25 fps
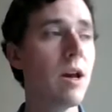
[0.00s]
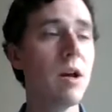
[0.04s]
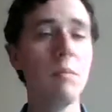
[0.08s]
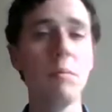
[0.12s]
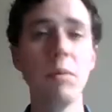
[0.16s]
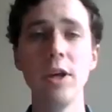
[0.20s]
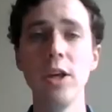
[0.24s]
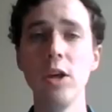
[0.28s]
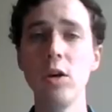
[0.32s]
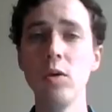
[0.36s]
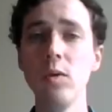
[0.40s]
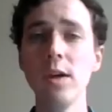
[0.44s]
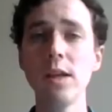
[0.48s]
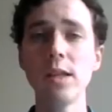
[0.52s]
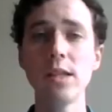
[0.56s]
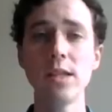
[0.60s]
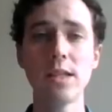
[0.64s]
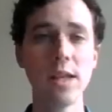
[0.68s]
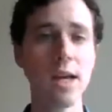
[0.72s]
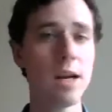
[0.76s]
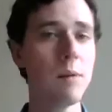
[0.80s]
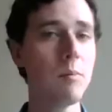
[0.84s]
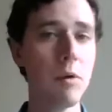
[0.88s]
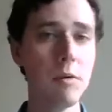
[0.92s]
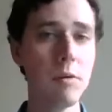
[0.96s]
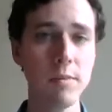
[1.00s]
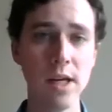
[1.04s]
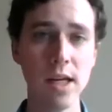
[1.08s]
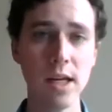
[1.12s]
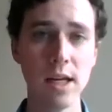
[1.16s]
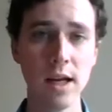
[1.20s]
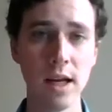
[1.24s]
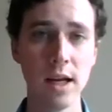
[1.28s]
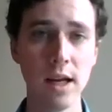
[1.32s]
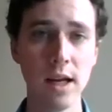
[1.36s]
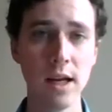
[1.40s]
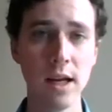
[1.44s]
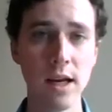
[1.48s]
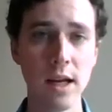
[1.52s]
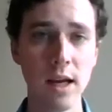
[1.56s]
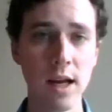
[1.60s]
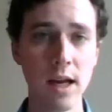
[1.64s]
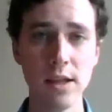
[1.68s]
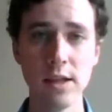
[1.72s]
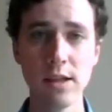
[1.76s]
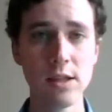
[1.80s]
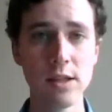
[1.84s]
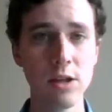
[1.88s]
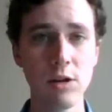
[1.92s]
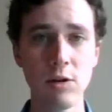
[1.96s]
But you can set up a meeting,
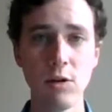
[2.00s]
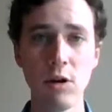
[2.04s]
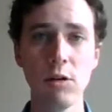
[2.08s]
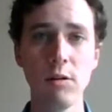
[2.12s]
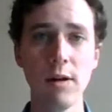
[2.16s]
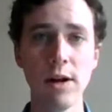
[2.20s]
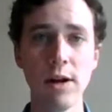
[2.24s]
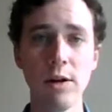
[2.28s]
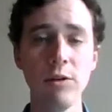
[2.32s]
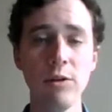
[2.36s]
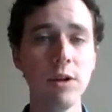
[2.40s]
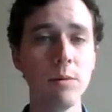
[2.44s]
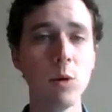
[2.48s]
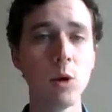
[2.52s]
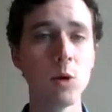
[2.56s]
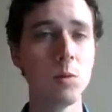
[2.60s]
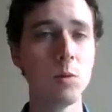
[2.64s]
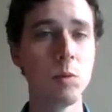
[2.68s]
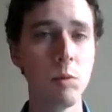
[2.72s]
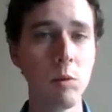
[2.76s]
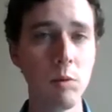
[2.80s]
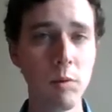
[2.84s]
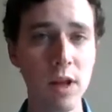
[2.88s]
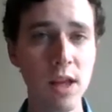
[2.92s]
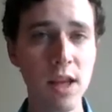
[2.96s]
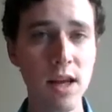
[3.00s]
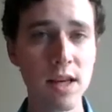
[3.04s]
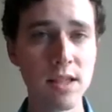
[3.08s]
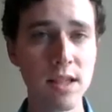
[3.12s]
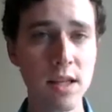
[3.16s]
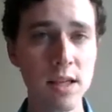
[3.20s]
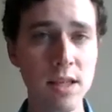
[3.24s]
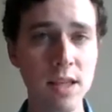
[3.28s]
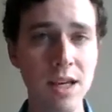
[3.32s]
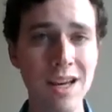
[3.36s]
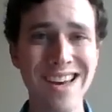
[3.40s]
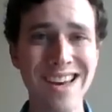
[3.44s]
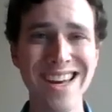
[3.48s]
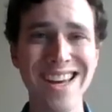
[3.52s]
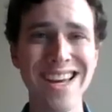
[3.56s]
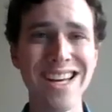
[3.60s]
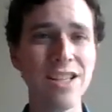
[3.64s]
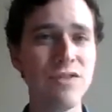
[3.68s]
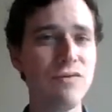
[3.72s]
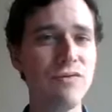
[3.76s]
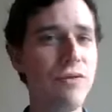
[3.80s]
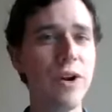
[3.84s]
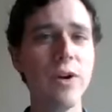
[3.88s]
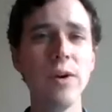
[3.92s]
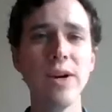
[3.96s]
and this is incredible. I don't think most people realize this.
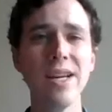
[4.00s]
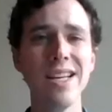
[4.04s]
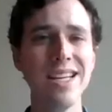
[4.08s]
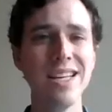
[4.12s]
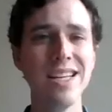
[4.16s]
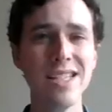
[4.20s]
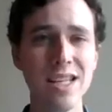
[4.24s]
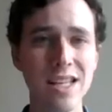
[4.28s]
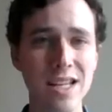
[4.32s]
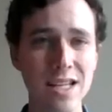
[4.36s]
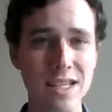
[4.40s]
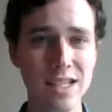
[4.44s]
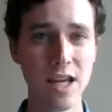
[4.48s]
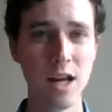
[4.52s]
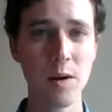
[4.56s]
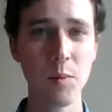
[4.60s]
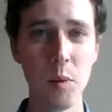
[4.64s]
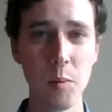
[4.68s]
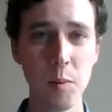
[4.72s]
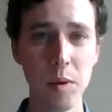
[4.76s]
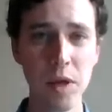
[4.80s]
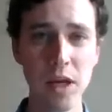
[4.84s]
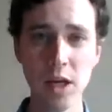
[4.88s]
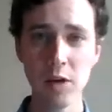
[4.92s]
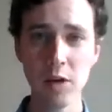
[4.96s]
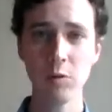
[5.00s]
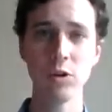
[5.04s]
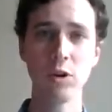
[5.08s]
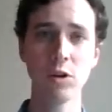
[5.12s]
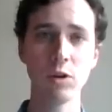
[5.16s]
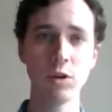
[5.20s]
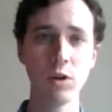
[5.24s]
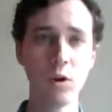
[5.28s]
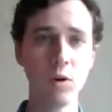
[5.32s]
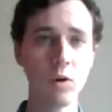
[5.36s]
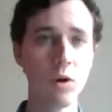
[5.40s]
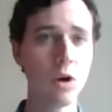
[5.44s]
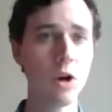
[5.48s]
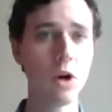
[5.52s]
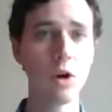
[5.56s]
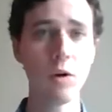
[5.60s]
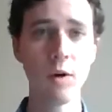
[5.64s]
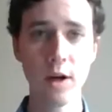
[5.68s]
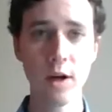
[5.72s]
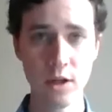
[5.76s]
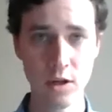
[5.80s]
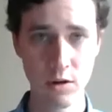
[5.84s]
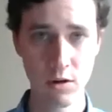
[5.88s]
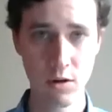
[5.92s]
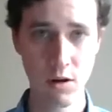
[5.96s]
It's very easy to set up a meeting with your local
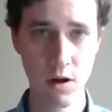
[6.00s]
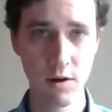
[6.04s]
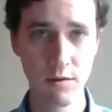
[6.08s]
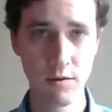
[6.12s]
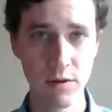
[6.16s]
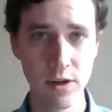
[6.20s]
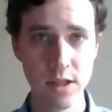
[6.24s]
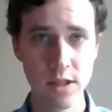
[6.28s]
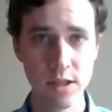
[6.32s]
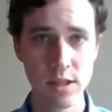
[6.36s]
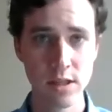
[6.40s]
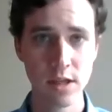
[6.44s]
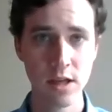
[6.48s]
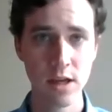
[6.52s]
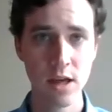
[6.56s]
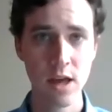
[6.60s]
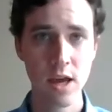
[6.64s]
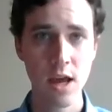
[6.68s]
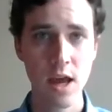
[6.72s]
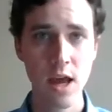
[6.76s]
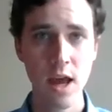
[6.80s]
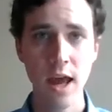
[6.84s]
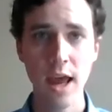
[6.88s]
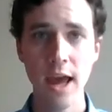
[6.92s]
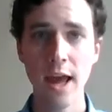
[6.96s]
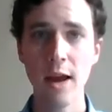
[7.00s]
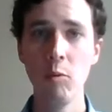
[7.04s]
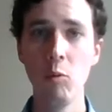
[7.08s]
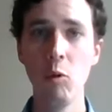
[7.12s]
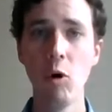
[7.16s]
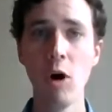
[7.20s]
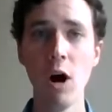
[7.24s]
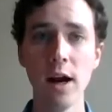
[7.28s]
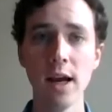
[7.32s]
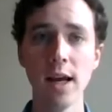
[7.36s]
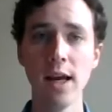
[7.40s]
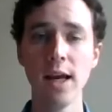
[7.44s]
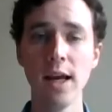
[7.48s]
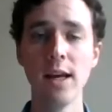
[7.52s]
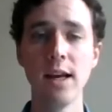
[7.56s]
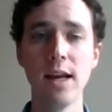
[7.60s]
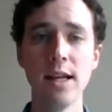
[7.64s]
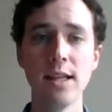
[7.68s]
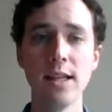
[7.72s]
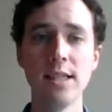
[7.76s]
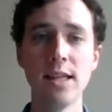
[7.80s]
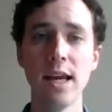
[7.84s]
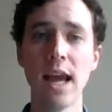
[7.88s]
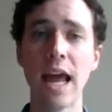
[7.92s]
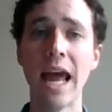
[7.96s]
congressional office and walk in
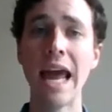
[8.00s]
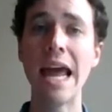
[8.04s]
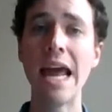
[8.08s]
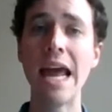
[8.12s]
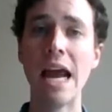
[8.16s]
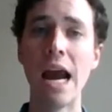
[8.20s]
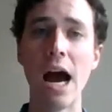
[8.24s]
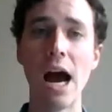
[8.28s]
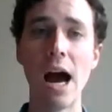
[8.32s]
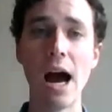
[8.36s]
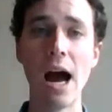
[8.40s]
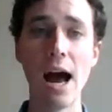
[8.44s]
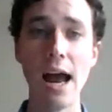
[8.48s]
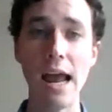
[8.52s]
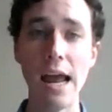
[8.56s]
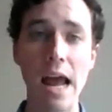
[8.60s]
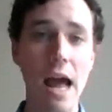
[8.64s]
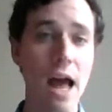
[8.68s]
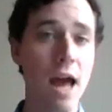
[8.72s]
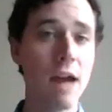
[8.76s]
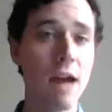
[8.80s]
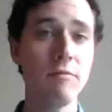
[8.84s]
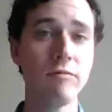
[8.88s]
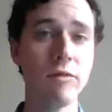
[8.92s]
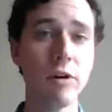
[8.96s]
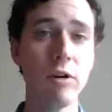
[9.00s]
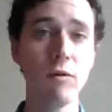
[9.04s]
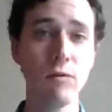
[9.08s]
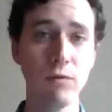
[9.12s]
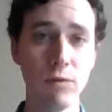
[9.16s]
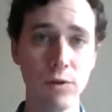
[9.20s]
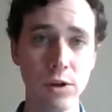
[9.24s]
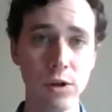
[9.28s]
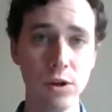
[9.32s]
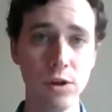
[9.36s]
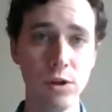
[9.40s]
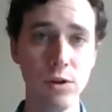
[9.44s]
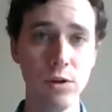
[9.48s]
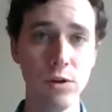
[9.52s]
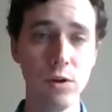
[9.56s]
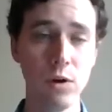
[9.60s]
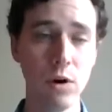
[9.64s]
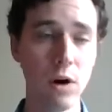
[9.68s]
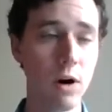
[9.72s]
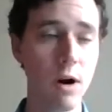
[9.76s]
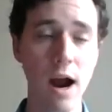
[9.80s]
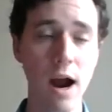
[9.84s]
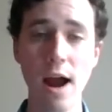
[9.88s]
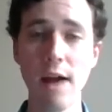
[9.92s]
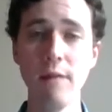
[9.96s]
and say, hey, I vote for you,
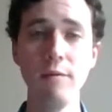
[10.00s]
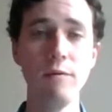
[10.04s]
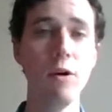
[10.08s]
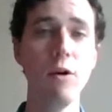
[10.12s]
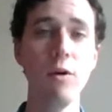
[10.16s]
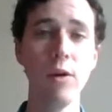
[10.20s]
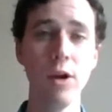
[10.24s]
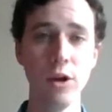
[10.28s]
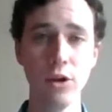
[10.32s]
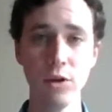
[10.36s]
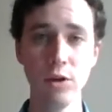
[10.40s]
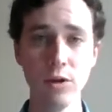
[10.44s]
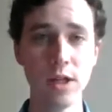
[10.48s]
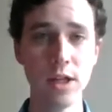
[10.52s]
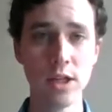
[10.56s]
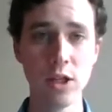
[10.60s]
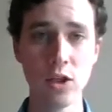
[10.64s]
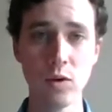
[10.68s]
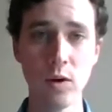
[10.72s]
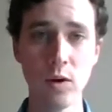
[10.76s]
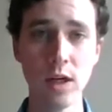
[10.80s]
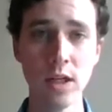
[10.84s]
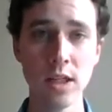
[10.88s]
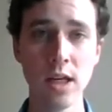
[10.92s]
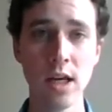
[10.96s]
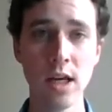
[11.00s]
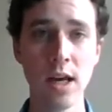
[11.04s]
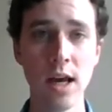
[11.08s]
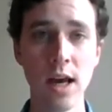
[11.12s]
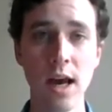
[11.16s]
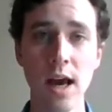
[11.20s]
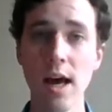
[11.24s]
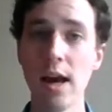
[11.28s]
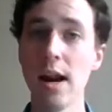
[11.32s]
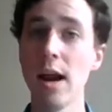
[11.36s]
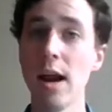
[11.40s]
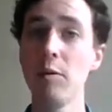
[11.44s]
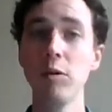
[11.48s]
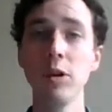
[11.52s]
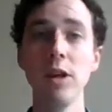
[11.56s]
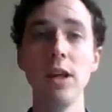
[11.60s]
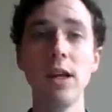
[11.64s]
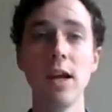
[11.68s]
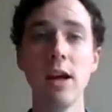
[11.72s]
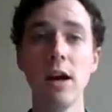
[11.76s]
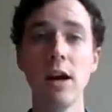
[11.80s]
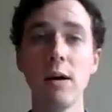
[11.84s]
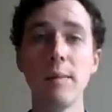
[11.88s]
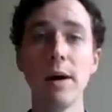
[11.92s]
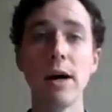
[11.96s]
or I vote in your district, and I really
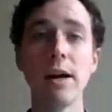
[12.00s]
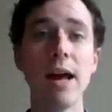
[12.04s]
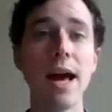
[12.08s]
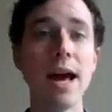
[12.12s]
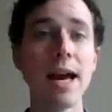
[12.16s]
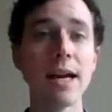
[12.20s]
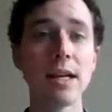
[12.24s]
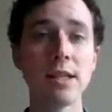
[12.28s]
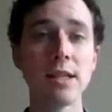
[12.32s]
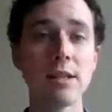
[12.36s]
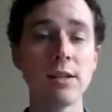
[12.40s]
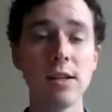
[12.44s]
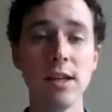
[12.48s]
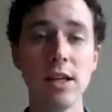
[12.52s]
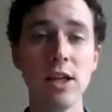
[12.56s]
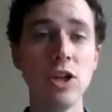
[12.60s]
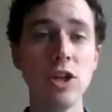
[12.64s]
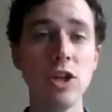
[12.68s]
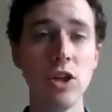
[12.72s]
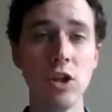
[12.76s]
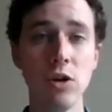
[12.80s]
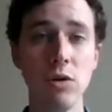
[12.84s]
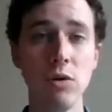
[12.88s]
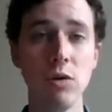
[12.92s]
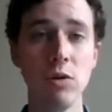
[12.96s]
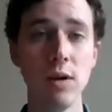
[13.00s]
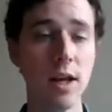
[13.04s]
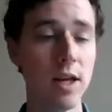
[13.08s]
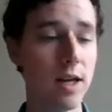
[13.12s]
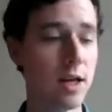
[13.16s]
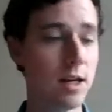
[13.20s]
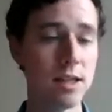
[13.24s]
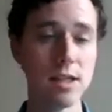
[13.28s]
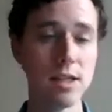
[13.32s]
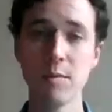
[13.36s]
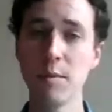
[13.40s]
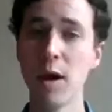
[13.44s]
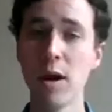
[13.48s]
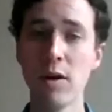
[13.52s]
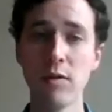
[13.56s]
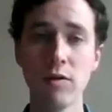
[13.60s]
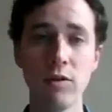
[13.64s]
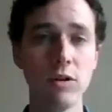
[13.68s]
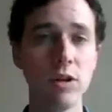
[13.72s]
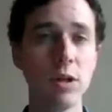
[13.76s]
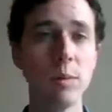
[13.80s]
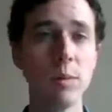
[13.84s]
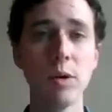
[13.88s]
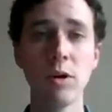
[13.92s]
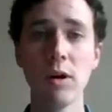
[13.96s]
care about X issue. And it doesn't matter if
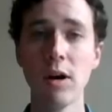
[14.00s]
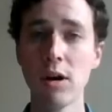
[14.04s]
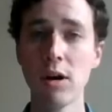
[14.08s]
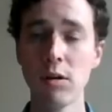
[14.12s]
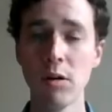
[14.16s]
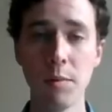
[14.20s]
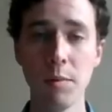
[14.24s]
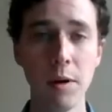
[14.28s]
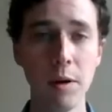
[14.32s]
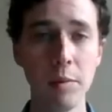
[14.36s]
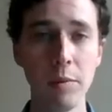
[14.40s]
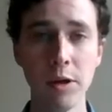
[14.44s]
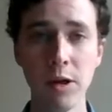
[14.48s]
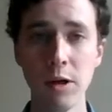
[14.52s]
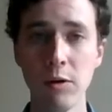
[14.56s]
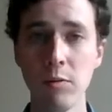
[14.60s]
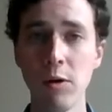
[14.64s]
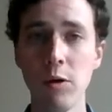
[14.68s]
they're Democrat or Republican.